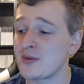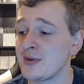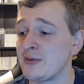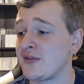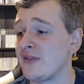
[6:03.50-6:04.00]
and
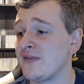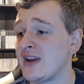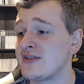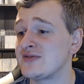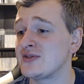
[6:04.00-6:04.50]
probably one of our
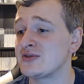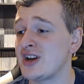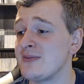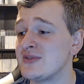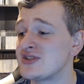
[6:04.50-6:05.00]
favourites of all
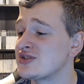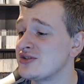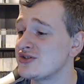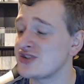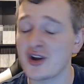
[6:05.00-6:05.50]
time. It's
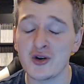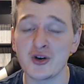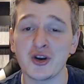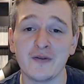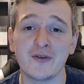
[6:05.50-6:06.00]
such a
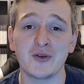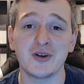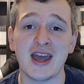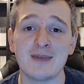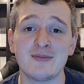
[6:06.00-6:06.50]
good and fun